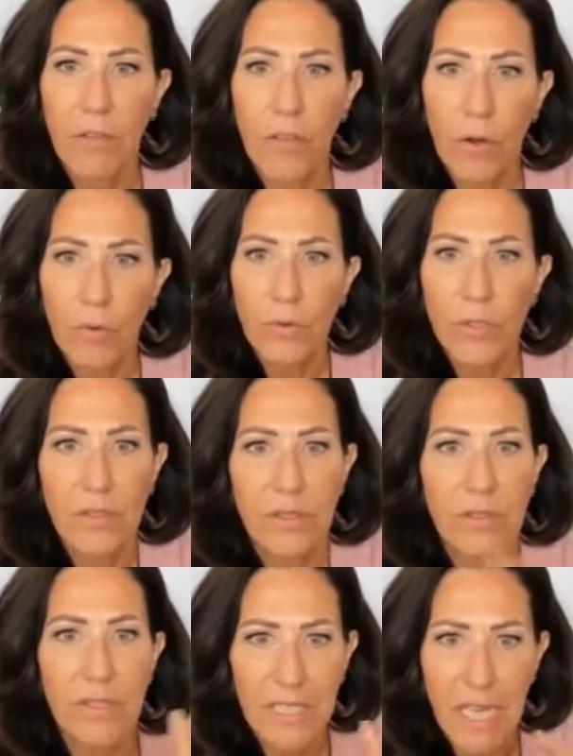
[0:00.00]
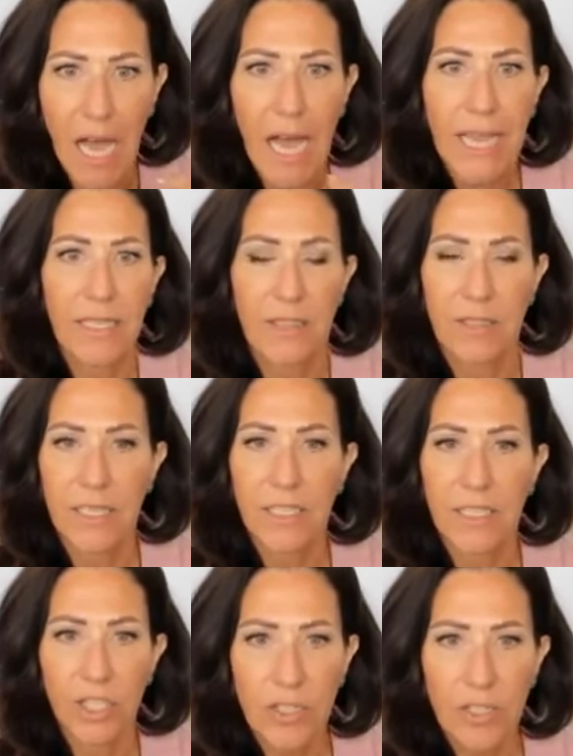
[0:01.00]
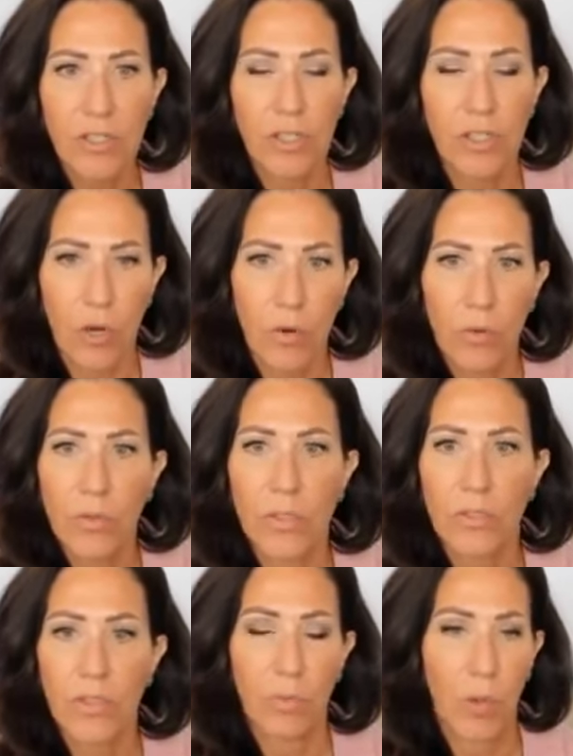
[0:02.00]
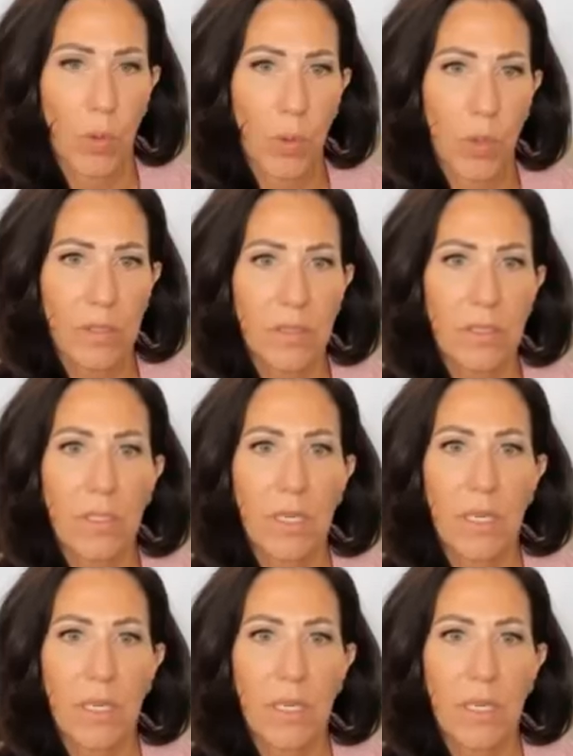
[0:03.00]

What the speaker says: those diets, they just don't support